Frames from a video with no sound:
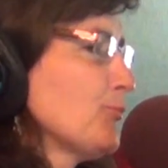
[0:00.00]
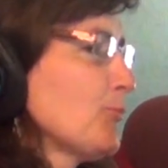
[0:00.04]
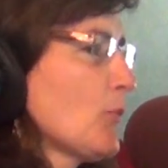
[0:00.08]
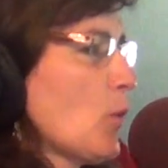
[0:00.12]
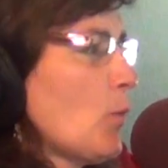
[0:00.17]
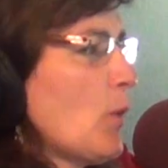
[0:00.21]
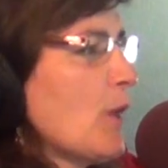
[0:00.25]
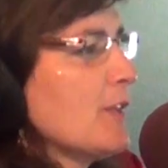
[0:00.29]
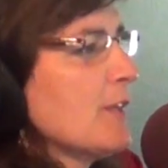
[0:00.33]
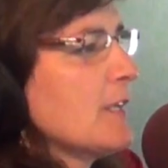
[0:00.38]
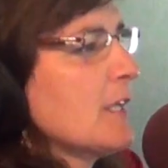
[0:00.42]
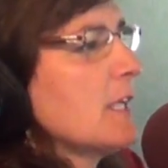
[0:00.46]

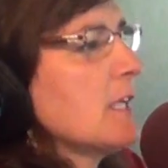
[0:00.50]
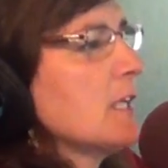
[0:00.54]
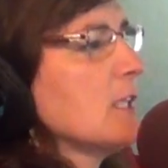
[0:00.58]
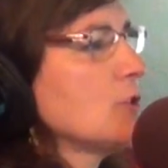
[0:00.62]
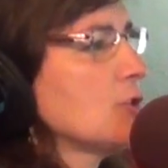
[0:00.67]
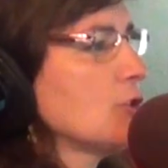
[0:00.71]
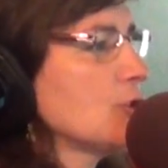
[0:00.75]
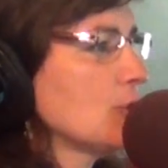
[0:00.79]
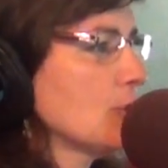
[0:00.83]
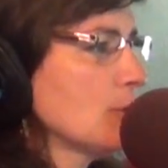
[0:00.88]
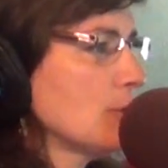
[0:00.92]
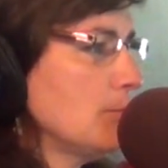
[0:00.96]
where the
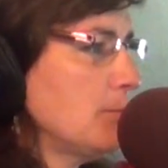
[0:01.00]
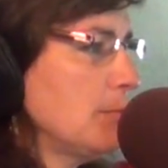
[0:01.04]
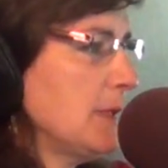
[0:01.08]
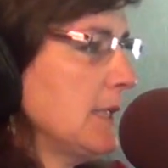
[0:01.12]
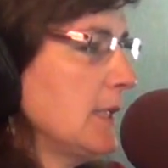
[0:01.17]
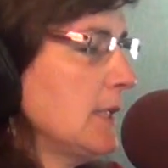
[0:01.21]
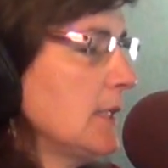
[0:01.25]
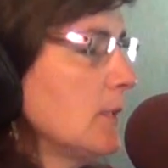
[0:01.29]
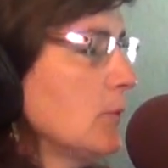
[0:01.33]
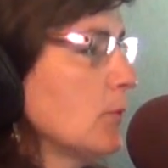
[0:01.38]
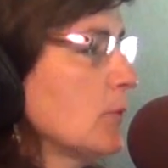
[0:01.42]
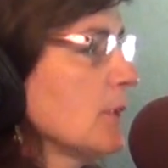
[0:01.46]
kids should
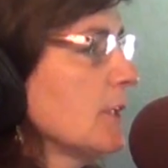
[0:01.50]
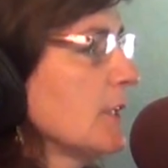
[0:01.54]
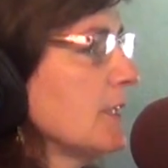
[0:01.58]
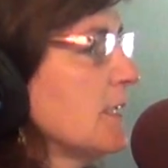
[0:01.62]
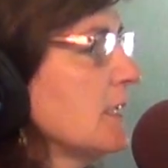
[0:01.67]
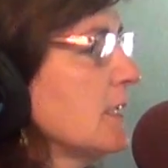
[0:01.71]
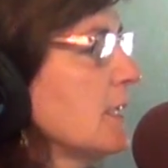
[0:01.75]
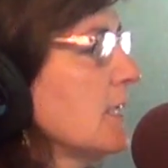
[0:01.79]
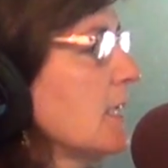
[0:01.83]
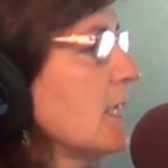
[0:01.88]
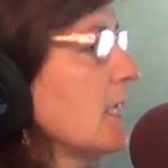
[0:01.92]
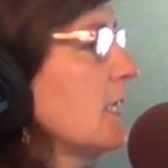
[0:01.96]
be. We're
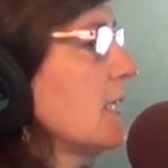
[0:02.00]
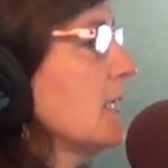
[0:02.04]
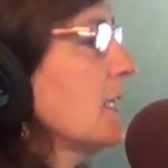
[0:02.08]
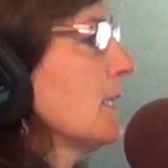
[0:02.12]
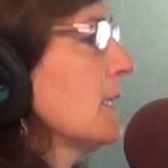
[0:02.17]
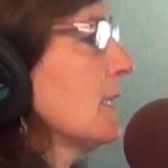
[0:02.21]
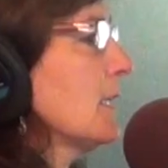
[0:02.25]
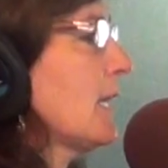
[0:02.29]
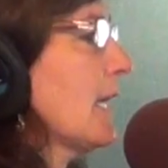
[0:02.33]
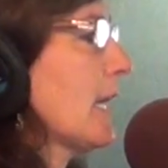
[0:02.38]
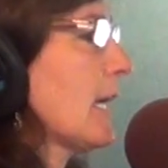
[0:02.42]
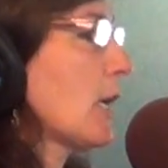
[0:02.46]

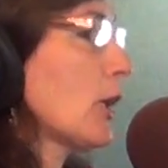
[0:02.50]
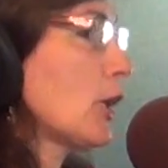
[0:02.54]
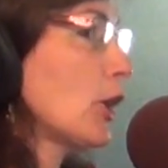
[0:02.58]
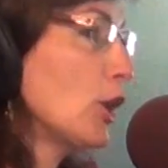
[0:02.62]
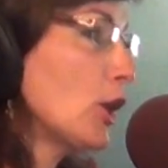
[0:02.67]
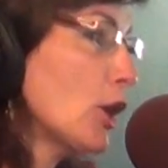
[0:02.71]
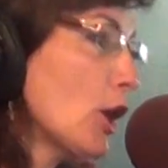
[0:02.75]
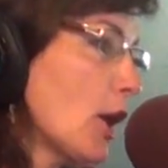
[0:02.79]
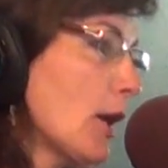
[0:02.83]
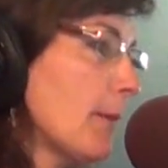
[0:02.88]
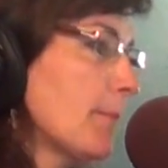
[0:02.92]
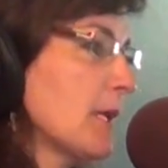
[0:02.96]
litigating
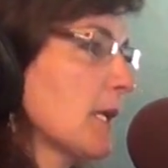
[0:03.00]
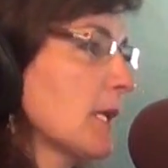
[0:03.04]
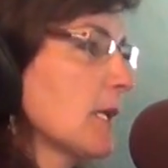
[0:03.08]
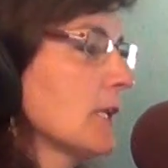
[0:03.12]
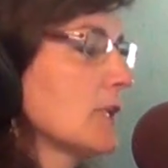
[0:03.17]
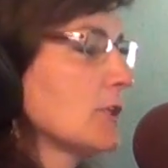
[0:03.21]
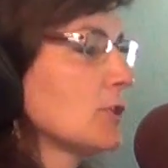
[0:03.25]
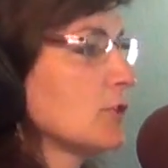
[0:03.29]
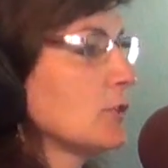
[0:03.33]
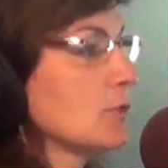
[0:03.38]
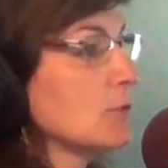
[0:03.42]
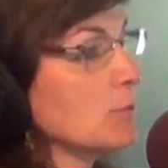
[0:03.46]
economic
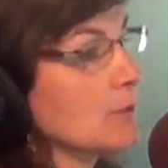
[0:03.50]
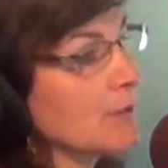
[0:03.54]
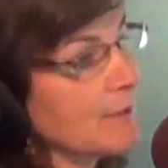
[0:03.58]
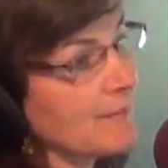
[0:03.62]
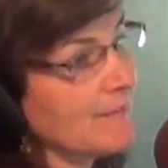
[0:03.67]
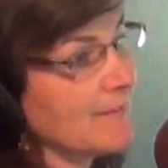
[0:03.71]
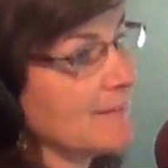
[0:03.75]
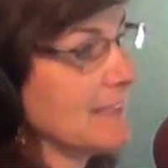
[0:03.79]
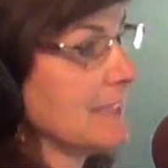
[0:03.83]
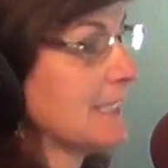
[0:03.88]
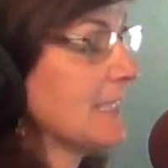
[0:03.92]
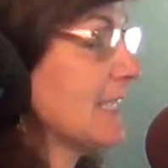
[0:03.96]
issues. We're
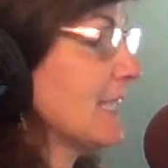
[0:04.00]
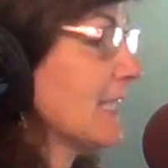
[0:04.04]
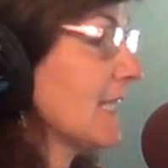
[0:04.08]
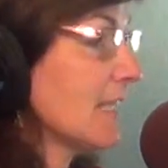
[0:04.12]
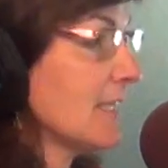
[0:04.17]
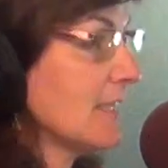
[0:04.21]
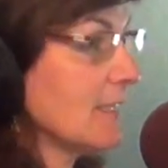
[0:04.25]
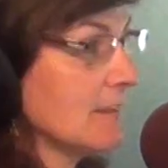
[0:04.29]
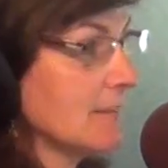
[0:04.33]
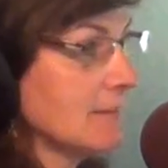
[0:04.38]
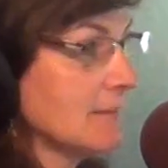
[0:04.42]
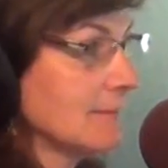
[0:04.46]
even
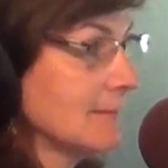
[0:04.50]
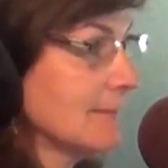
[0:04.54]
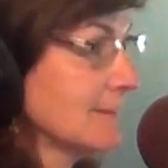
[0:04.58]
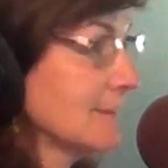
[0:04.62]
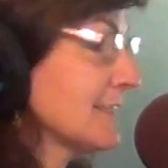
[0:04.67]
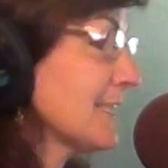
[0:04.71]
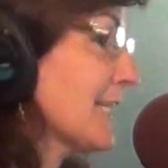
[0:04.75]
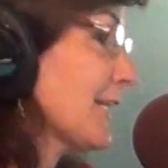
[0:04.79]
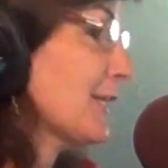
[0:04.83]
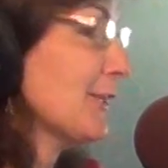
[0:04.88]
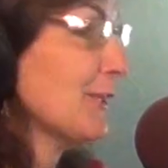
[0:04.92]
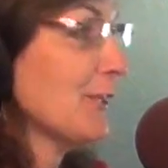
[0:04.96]
litigating
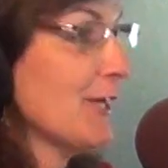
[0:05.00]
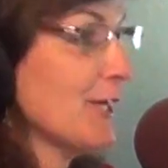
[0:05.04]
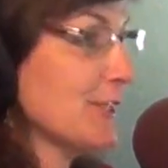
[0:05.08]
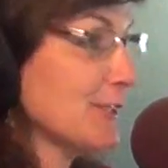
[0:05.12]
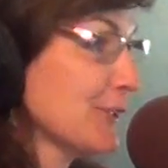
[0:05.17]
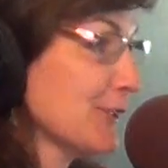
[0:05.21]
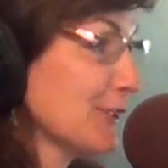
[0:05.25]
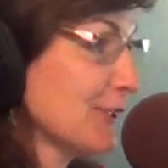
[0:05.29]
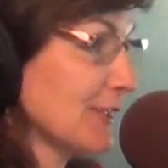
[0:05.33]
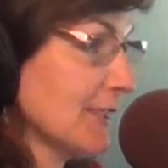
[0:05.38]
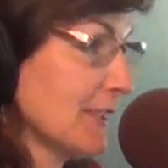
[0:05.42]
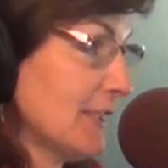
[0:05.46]

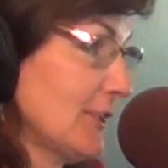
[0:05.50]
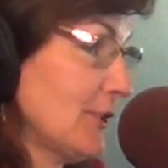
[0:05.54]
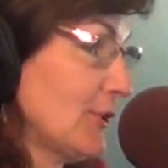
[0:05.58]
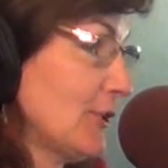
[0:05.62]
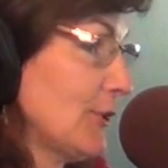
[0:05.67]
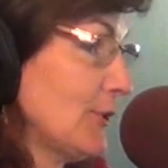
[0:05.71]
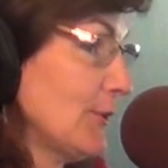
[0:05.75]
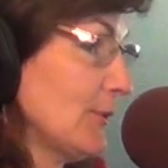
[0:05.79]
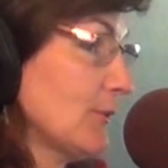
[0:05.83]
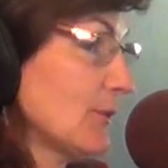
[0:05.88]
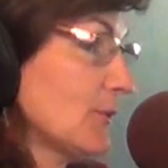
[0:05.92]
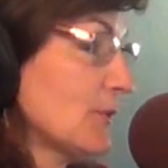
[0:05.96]
psychological
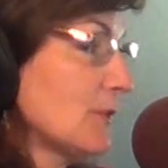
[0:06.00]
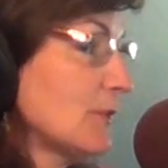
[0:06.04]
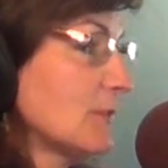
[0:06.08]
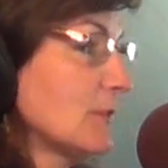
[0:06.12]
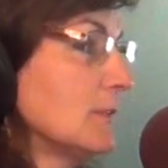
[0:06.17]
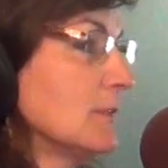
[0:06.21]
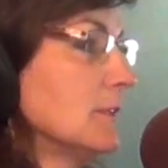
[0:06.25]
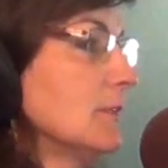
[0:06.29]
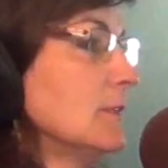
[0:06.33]
issues.